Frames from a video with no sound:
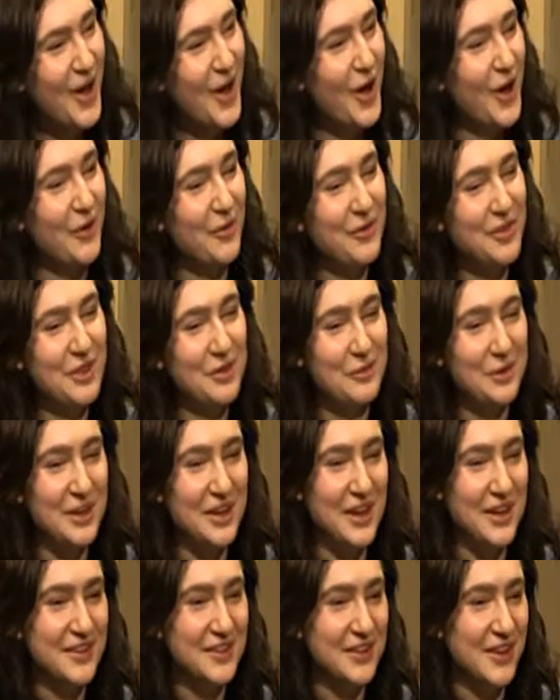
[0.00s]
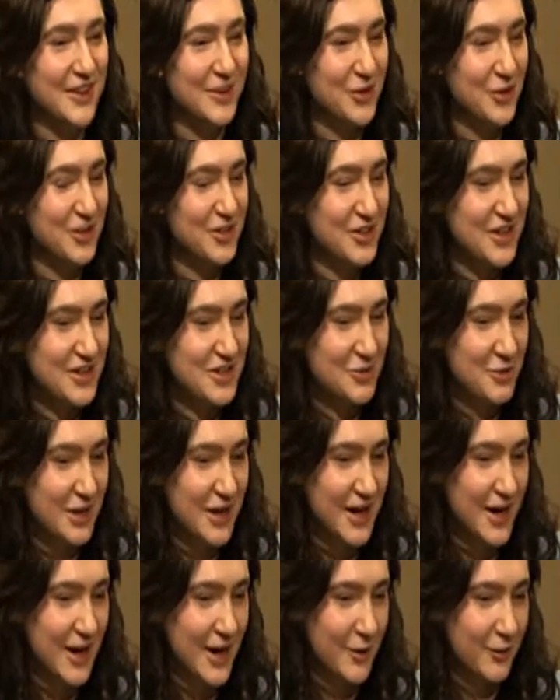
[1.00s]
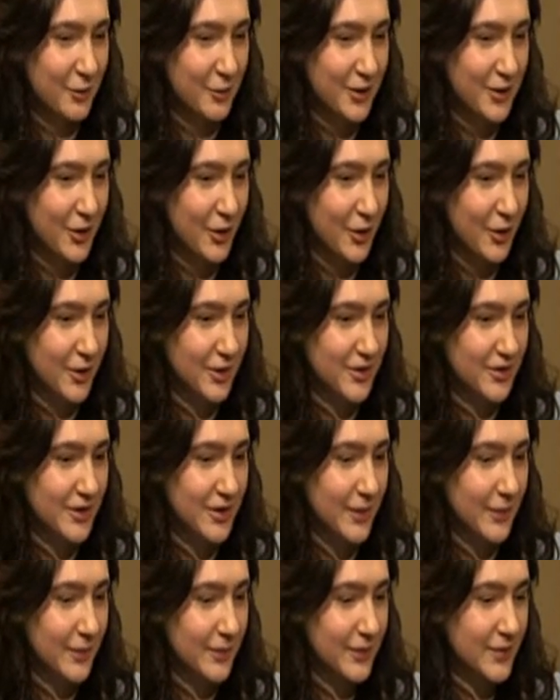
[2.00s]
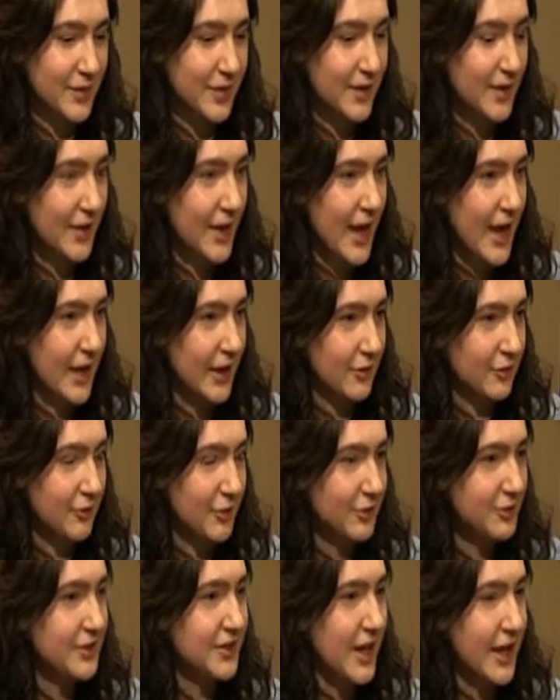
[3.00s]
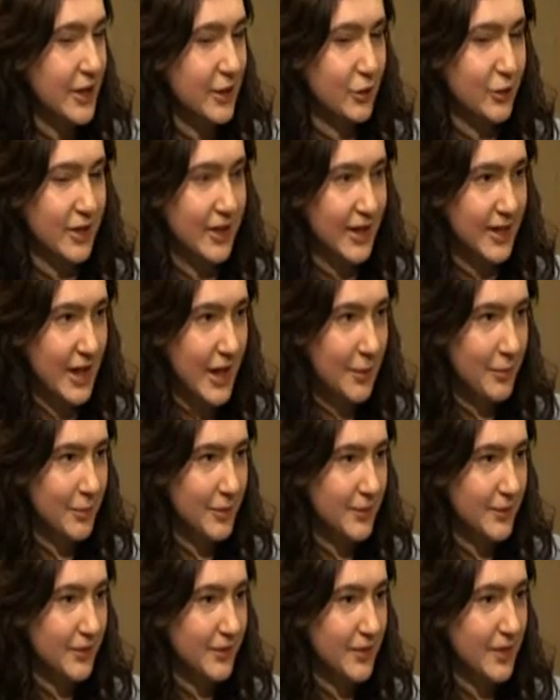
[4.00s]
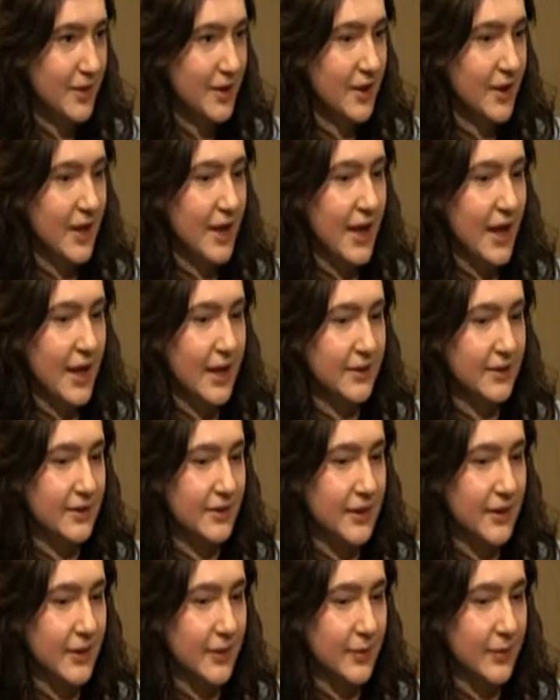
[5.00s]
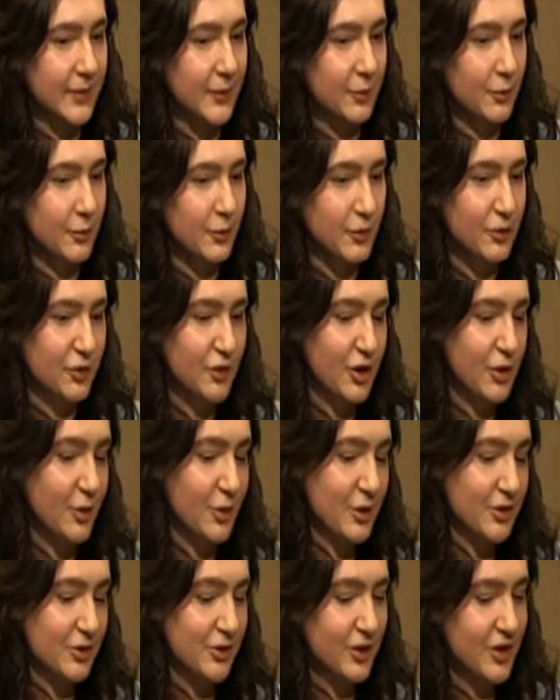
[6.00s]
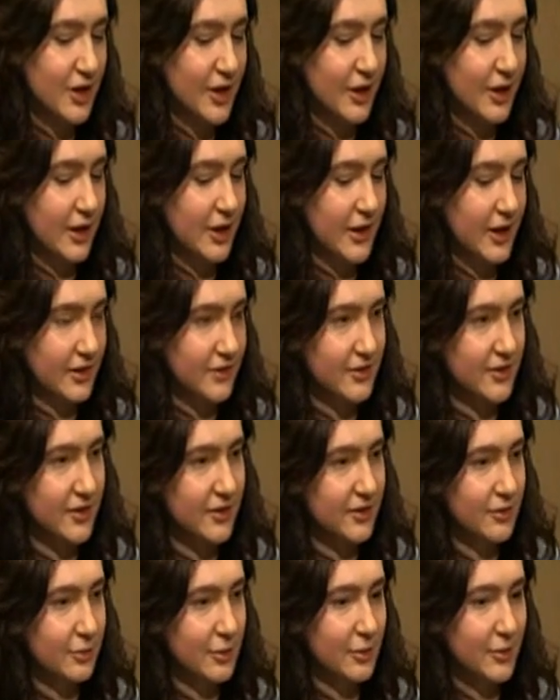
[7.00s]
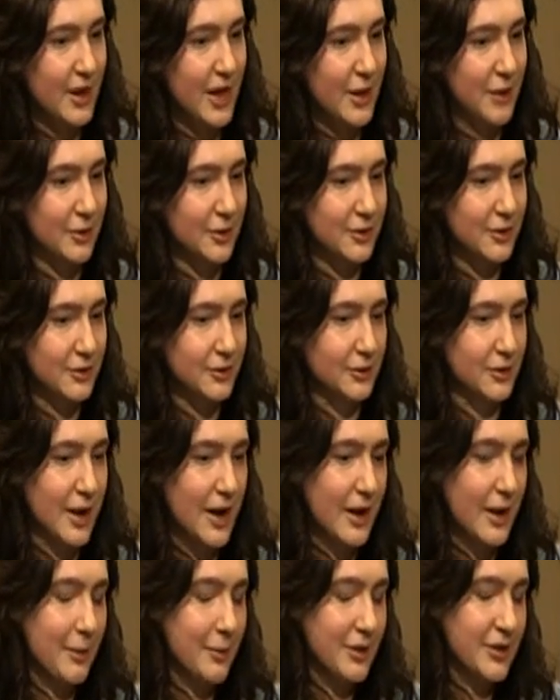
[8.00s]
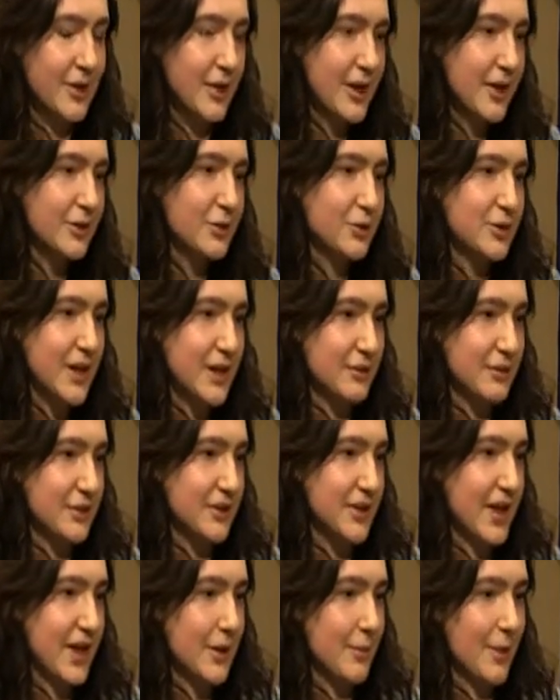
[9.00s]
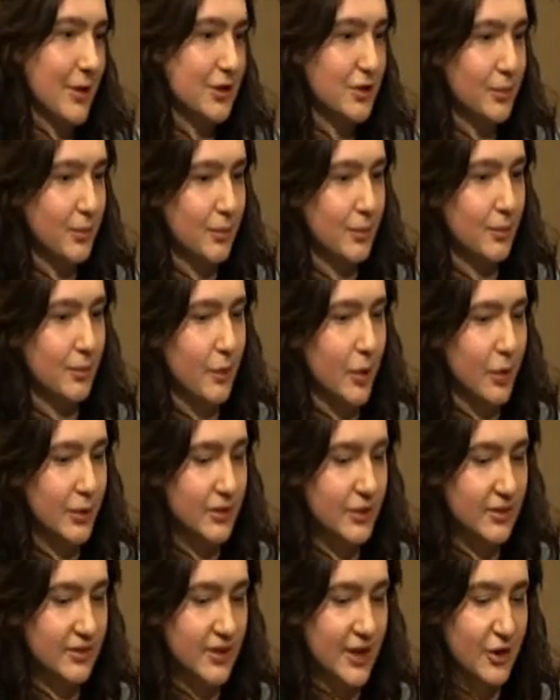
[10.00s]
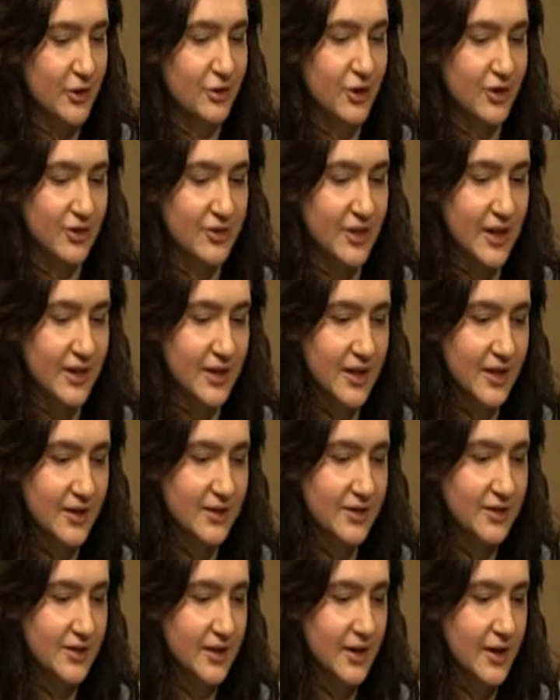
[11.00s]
Over the weekend, Don't Trash Wareham will hold a fifth annual cleanup, and during which residents will be able to, they can do it every day, but on Saturday and Sundays,